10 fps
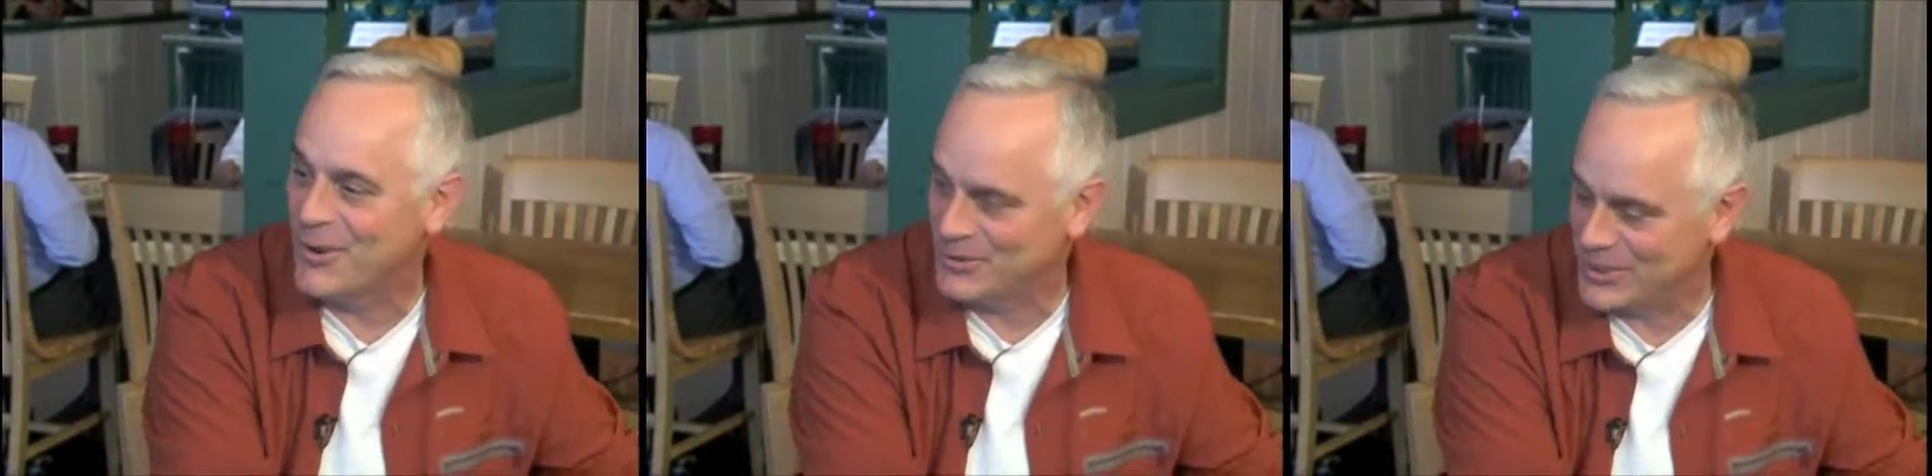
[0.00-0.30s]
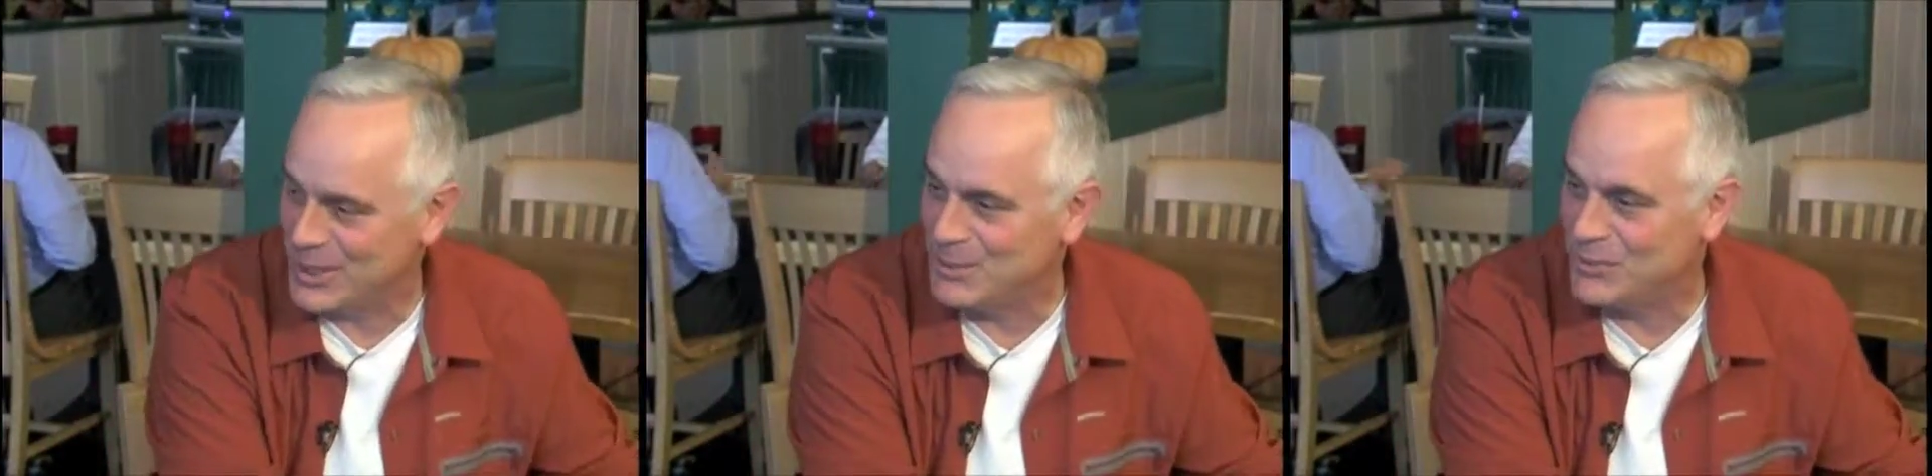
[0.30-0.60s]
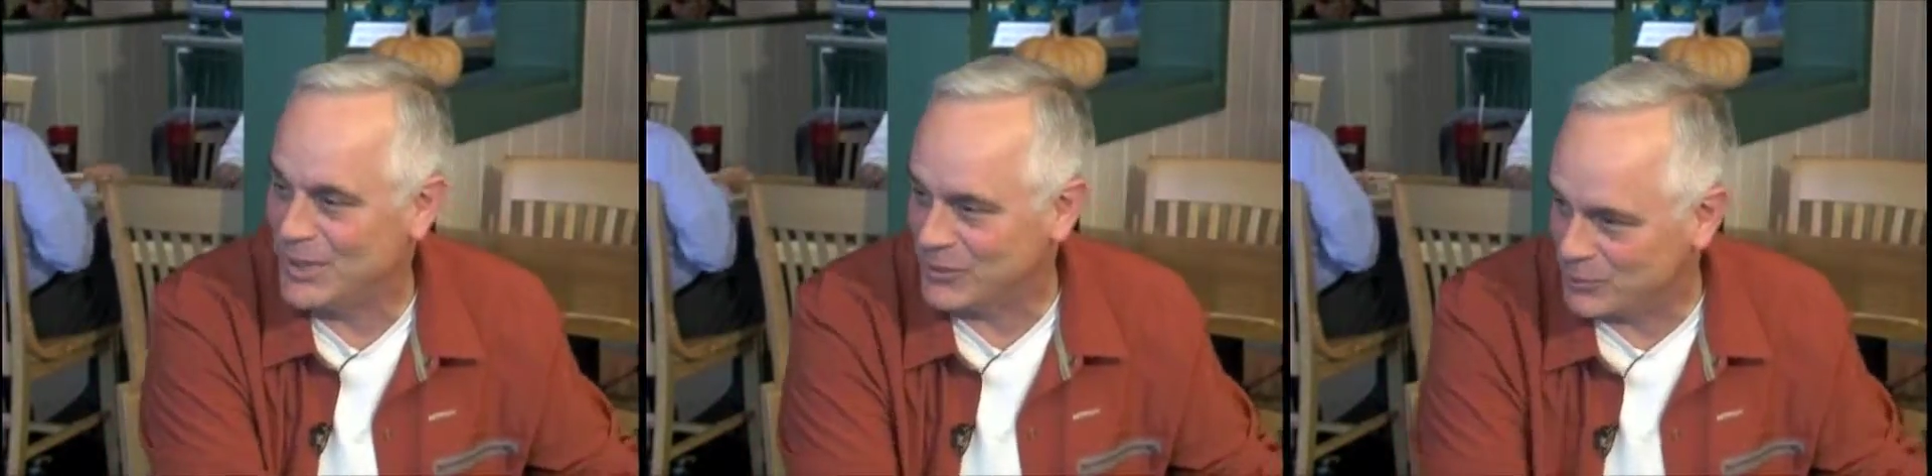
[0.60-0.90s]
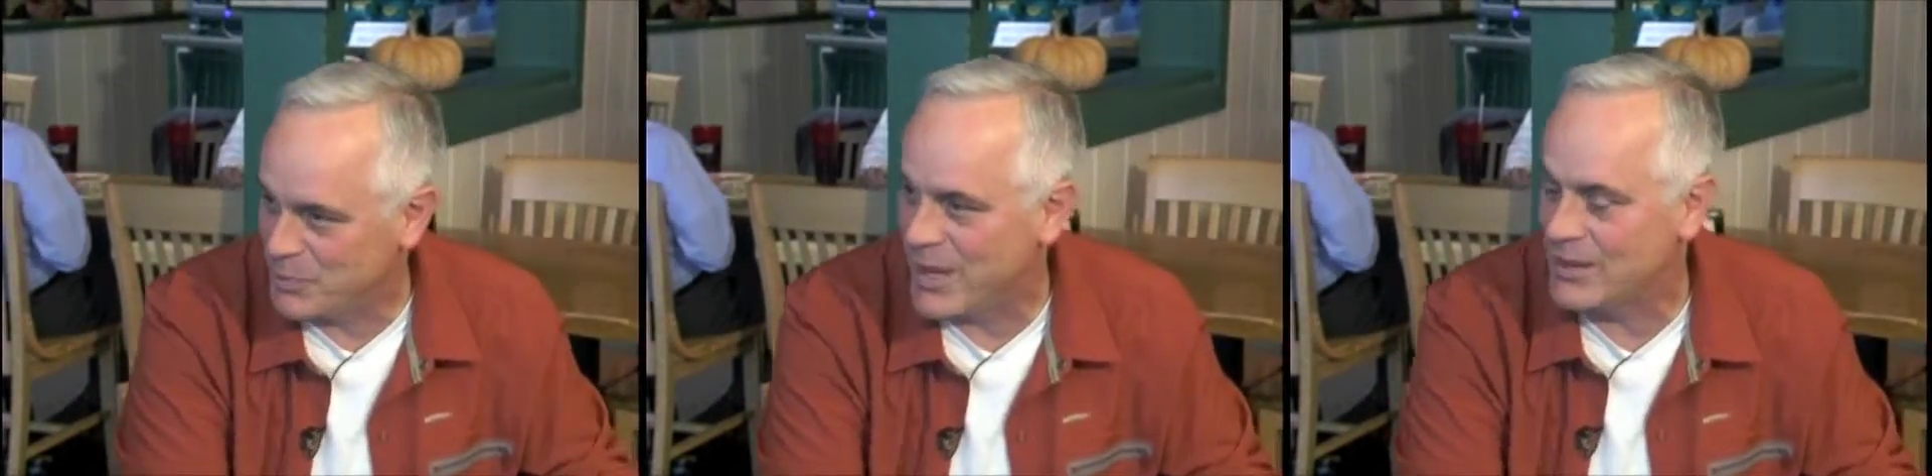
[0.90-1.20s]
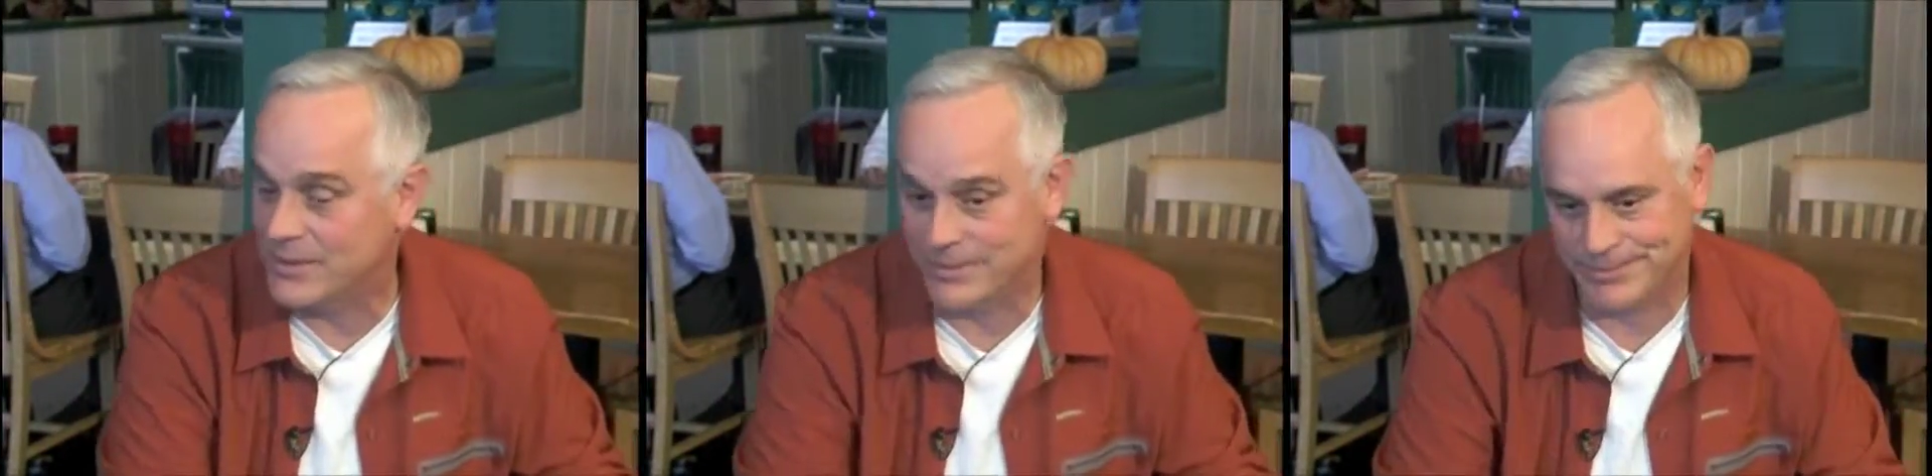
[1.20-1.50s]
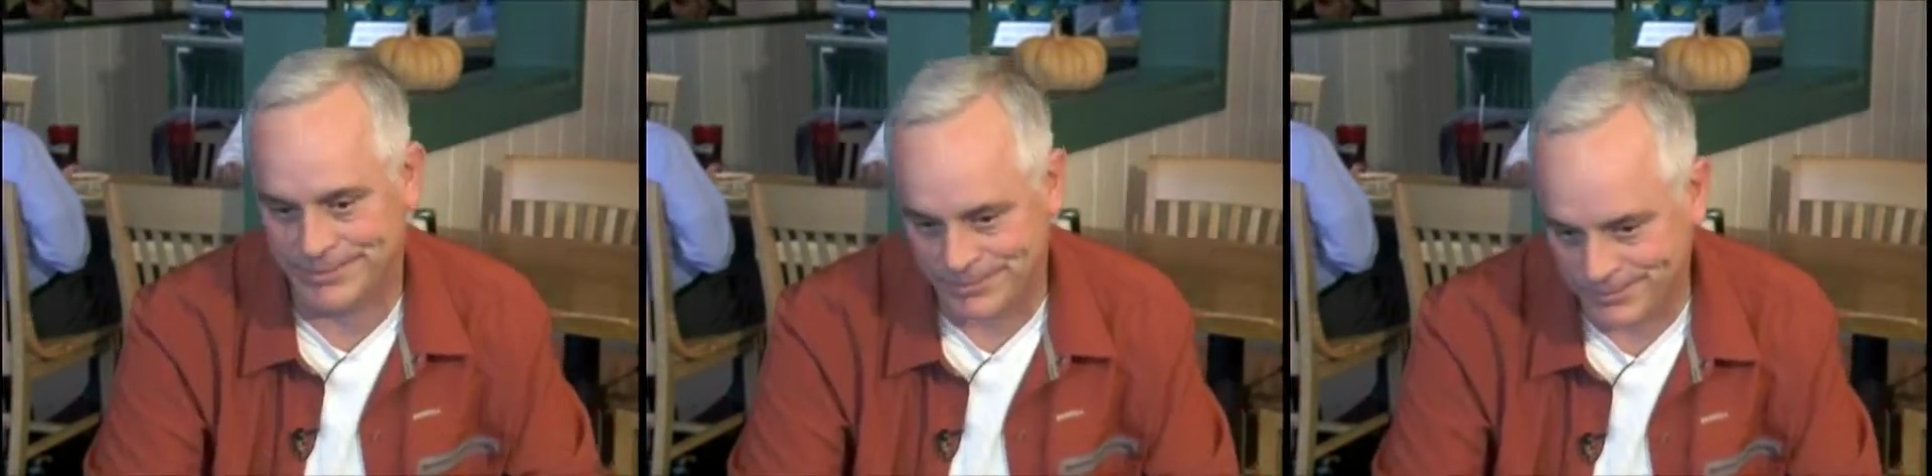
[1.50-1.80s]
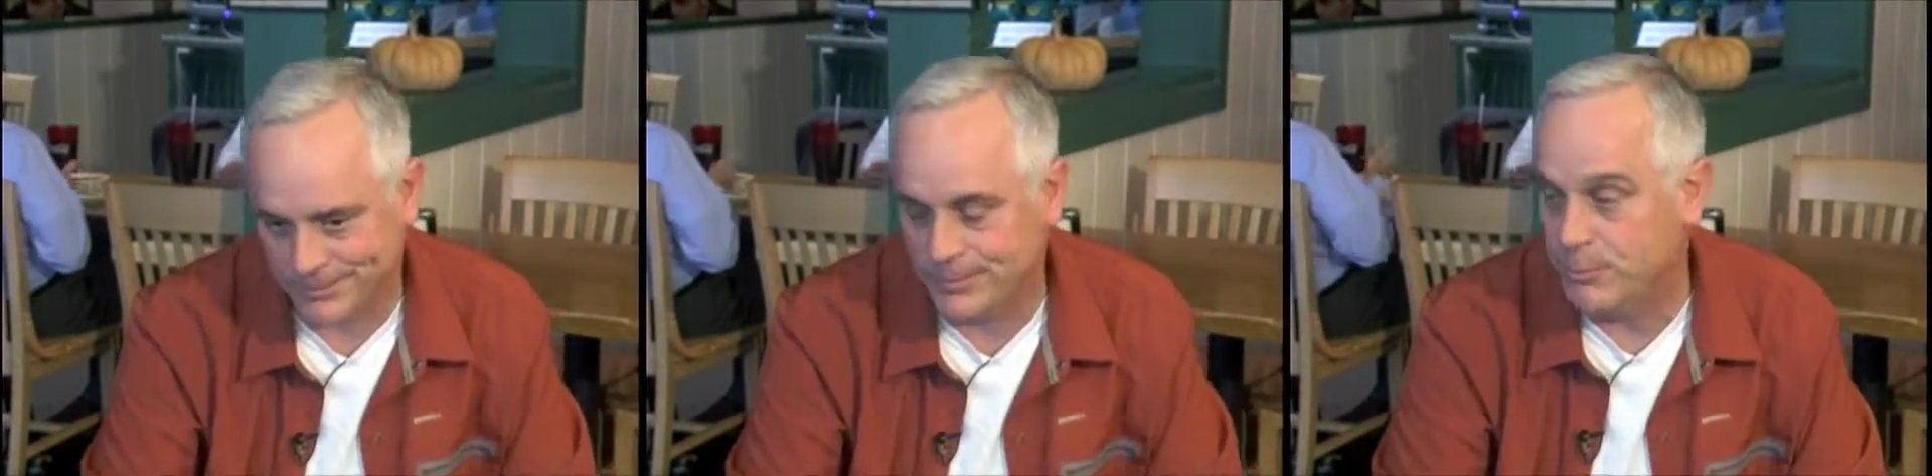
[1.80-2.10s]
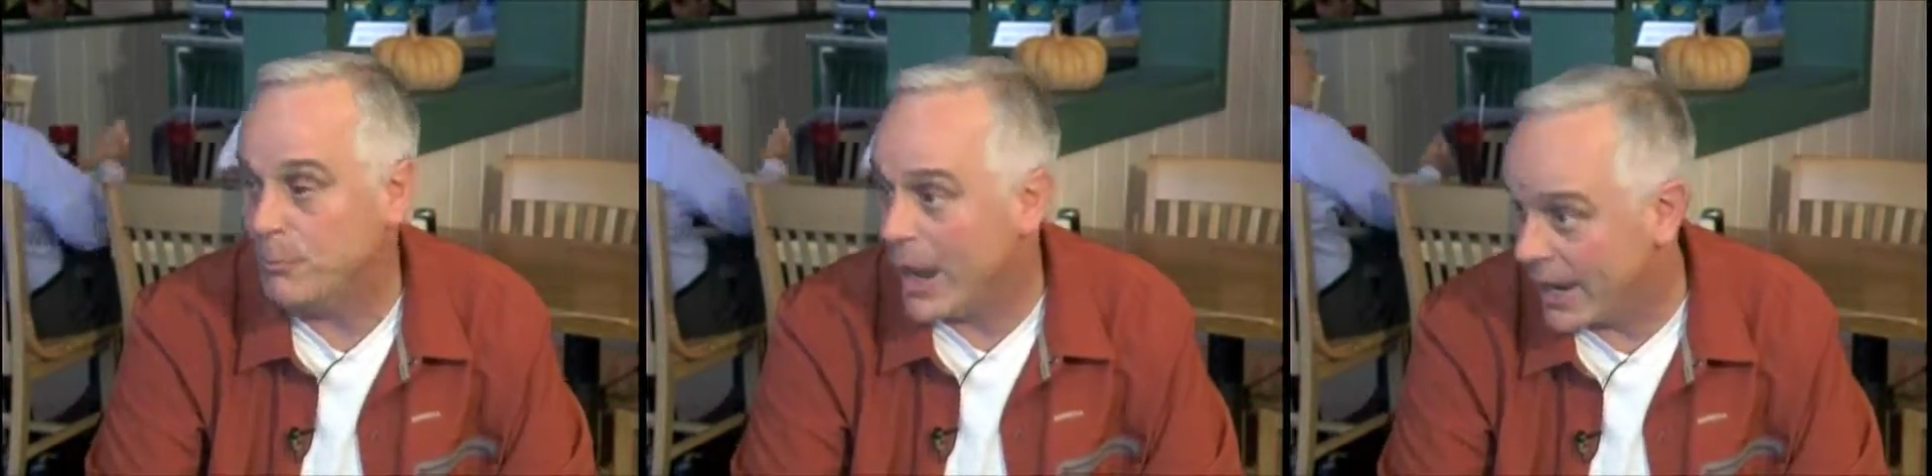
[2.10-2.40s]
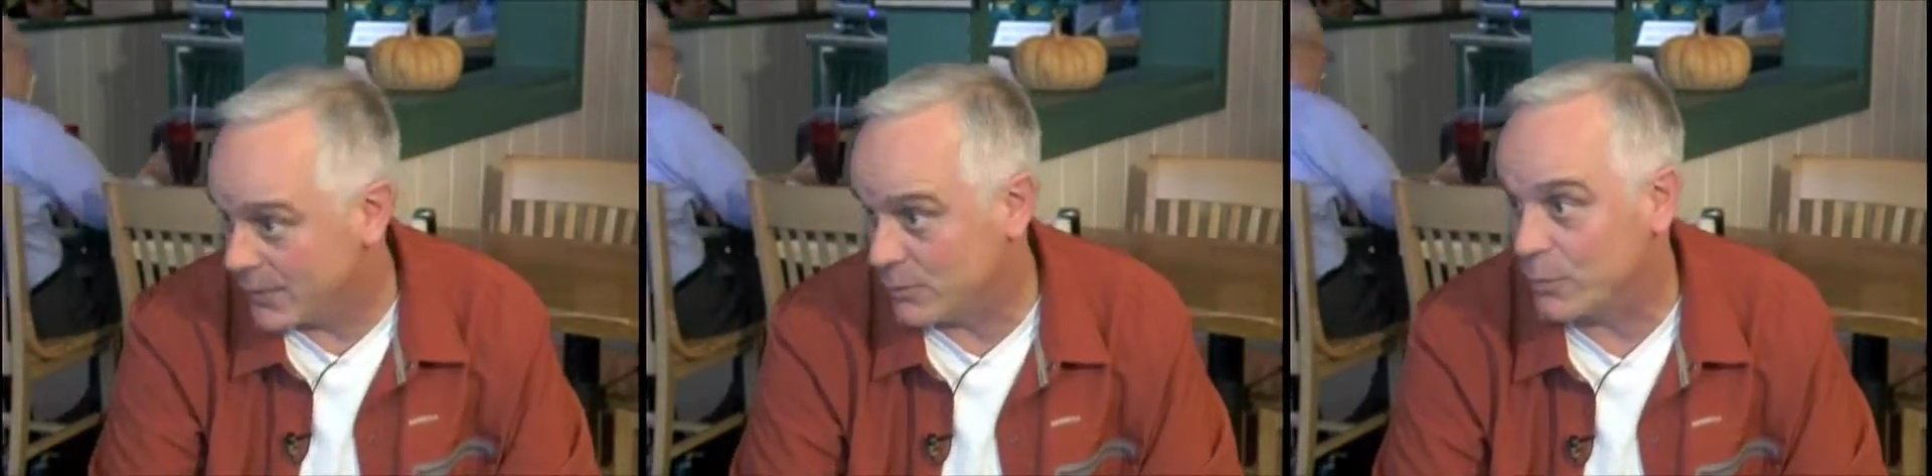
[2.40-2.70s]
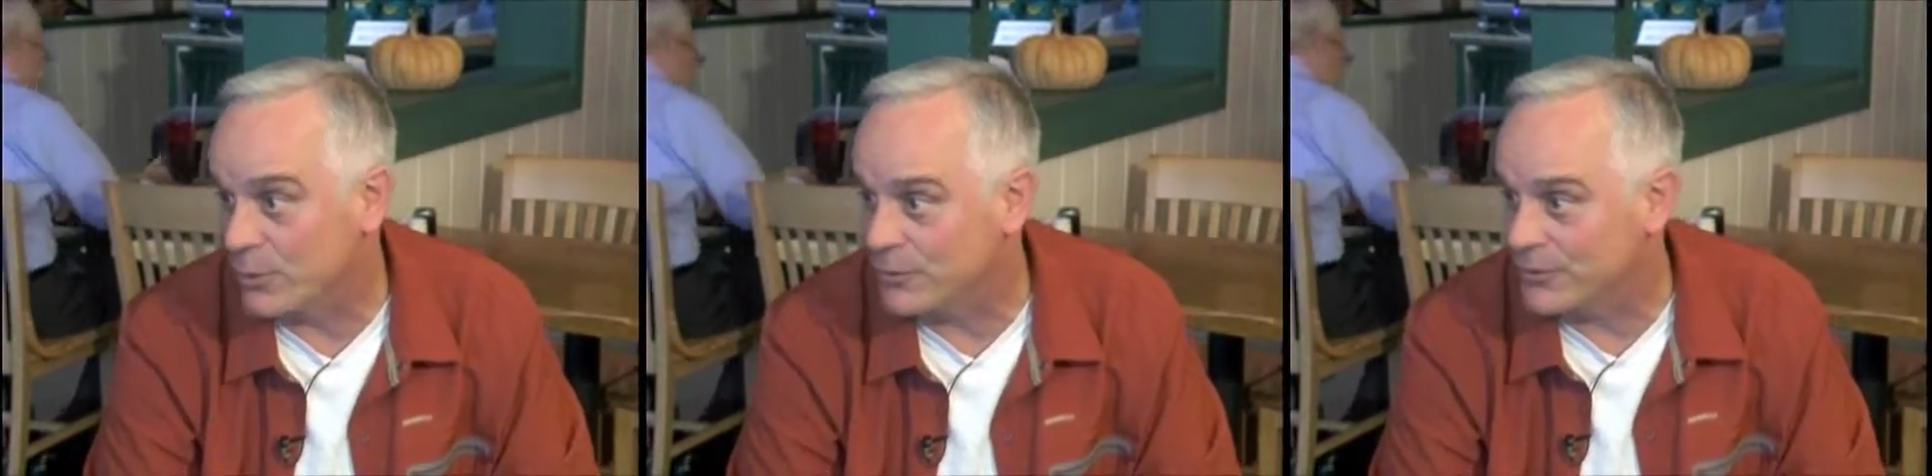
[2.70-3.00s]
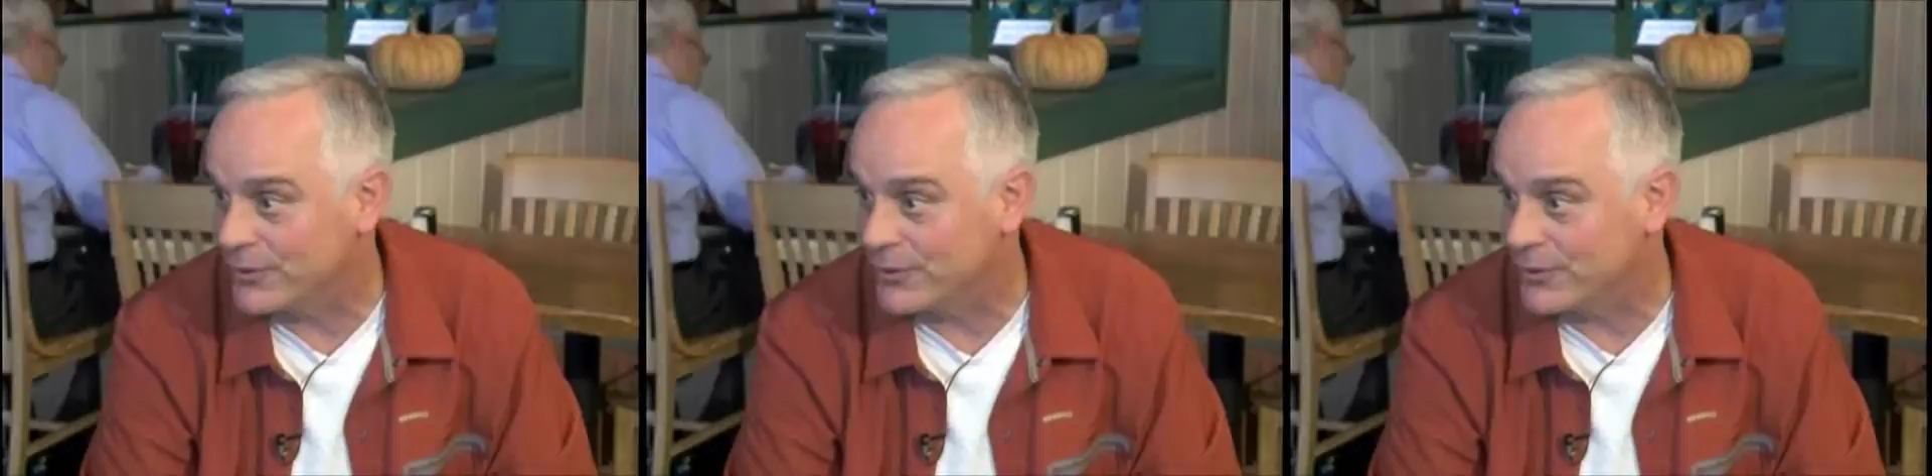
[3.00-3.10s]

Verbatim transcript: are teams that spent by the World